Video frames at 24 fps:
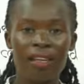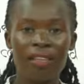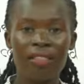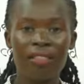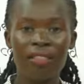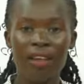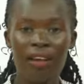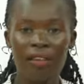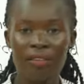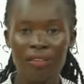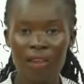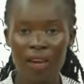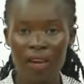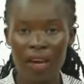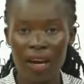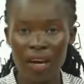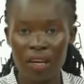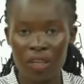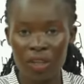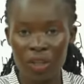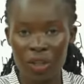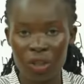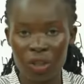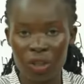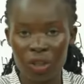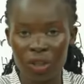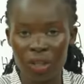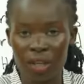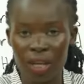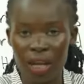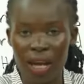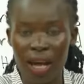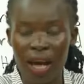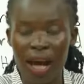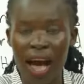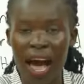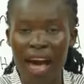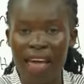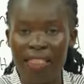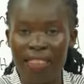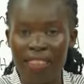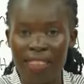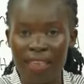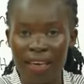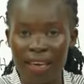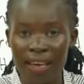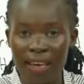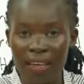the reaction and
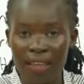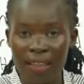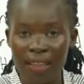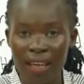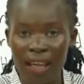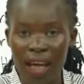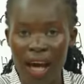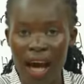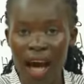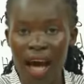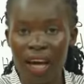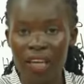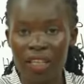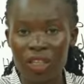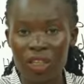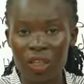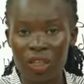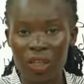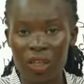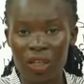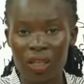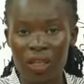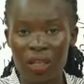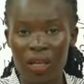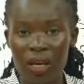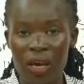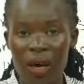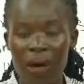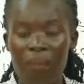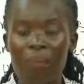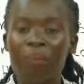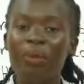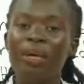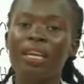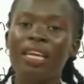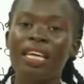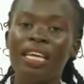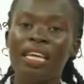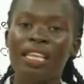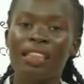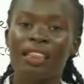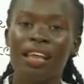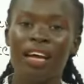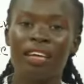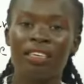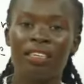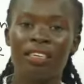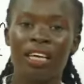the action, meaning
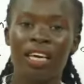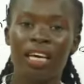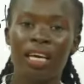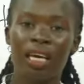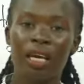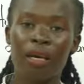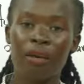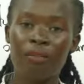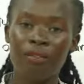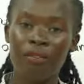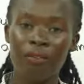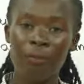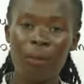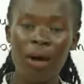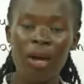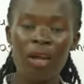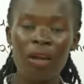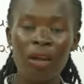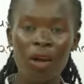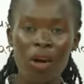that if when